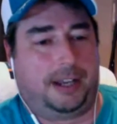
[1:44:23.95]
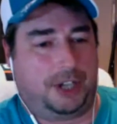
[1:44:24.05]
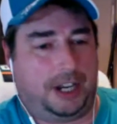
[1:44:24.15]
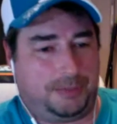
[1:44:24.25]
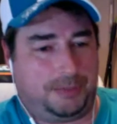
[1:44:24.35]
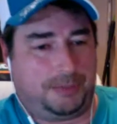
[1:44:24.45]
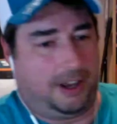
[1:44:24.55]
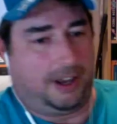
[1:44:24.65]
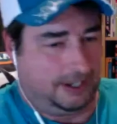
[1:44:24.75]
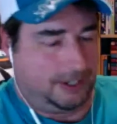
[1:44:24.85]
James
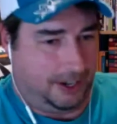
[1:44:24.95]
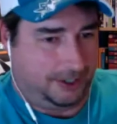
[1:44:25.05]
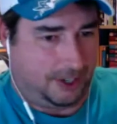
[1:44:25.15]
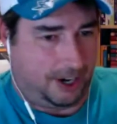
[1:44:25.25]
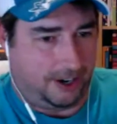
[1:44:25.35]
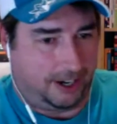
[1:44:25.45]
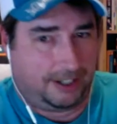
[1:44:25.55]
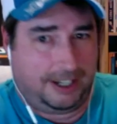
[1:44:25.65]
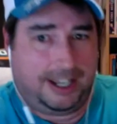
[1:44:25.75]
Duffy, and Don Cherry.